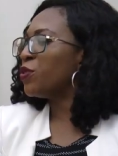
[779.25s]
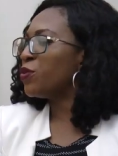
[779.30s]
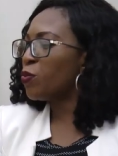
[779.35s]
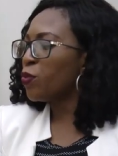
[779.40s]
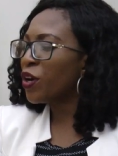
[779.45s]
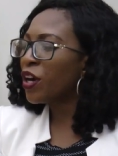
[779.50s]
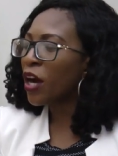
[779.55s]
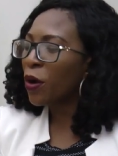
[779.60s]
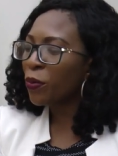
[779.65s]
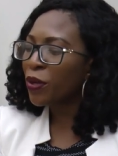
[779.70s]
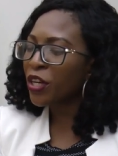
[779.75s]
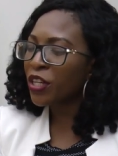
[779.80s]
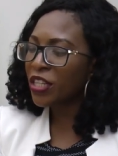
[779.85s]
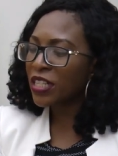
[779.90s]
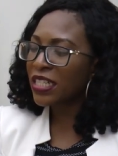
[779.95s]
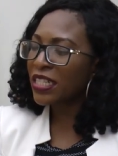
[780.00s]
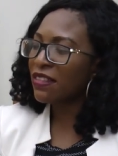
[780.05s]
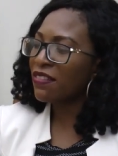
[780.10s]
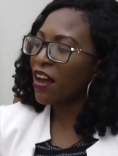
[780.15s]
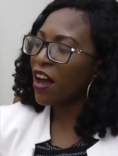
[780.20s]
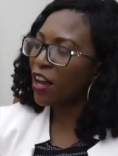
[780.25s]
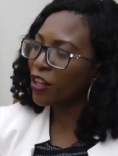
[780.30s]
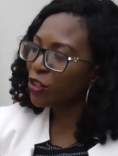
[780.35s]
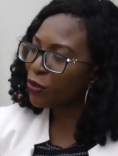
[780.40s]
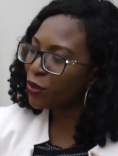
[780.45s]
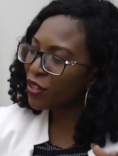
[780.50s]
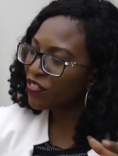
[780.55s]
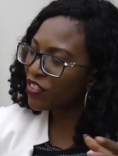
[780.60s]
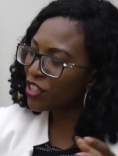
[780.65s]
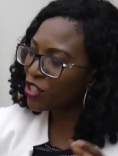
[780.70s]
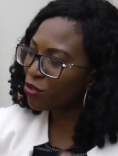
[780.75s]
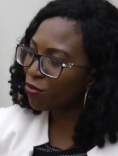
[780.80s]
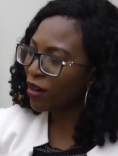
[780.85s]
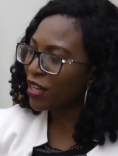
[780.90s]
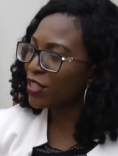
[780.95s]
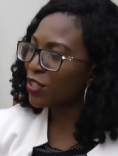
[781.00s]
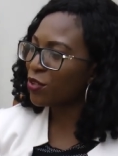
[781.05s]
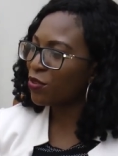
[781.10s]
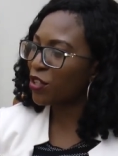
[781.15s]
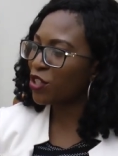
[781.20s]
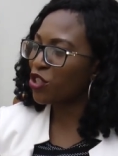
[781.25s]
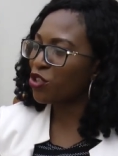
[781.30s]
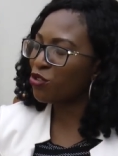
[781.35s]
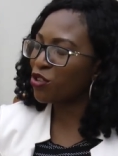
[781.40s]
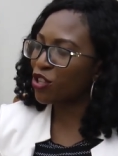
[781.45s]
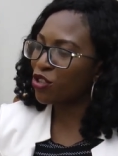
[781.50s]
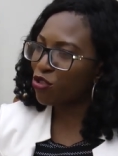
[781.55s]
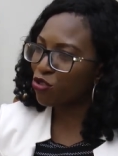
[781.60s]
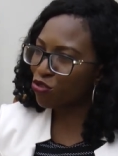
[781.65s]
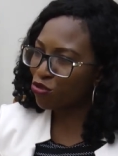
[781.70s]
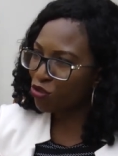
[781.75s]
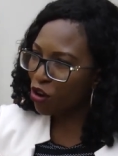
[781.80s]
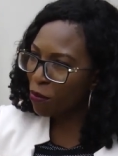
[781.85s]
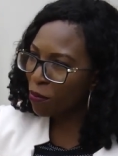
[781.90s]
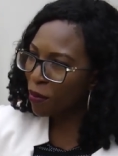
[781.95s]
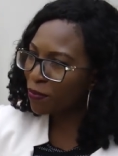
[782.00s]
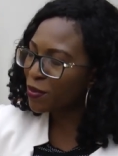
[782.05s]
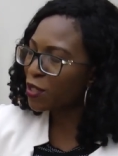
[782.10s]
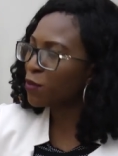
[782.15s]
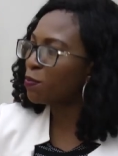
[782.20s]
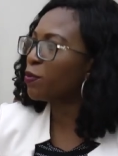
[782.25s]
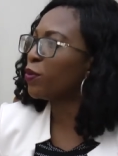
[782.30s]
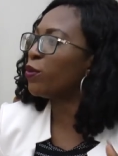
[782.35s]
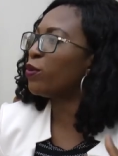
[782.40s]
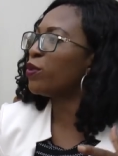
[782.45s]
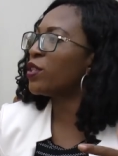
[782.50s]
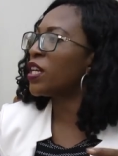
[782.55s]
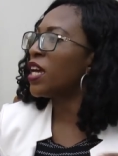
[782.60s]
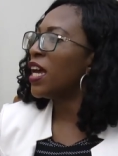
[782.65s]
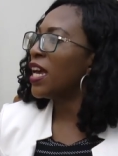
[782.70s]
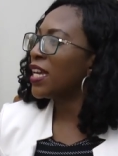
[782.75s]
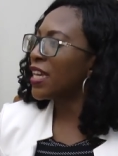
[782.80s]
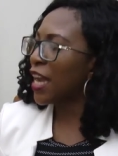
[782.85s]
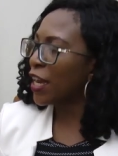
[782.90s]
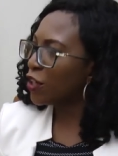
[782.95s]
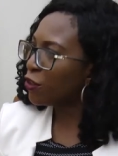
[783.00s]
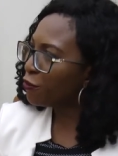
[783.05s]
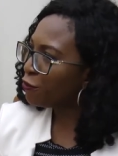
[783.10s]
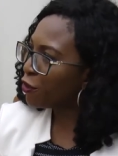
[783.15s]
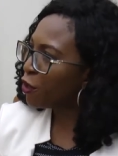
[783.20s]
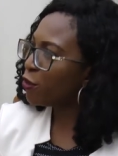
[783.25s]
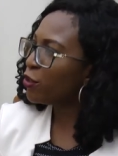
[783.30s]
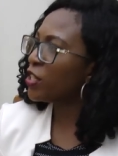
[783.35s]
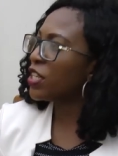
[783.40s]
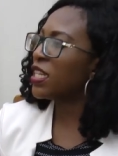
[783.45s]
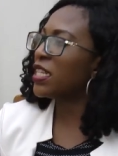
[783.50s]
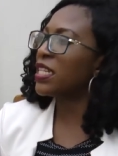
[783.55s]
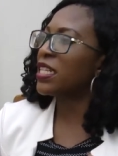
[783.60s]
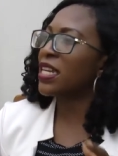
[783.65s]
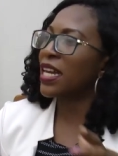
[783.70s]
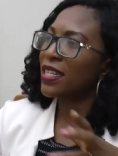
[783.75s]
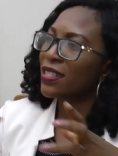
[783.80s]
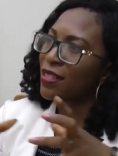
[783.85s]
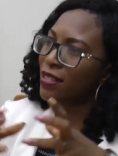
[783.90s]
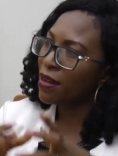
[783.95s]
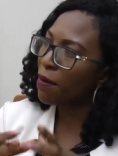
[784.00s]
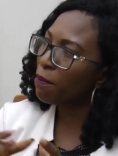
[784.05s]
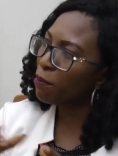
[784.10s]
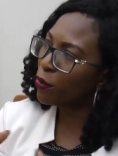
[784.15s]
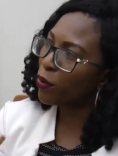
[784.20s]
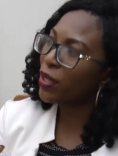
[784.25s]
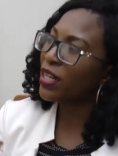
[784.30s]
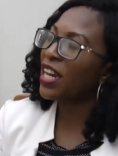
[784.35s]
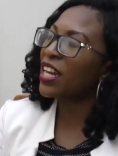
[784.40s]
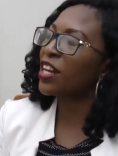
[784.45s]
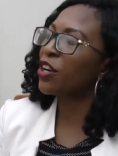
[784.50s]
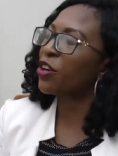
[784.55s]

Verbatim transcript: Where are we going to see that? Are you in this race so that you can drum up support, get your voters, and at some point, at a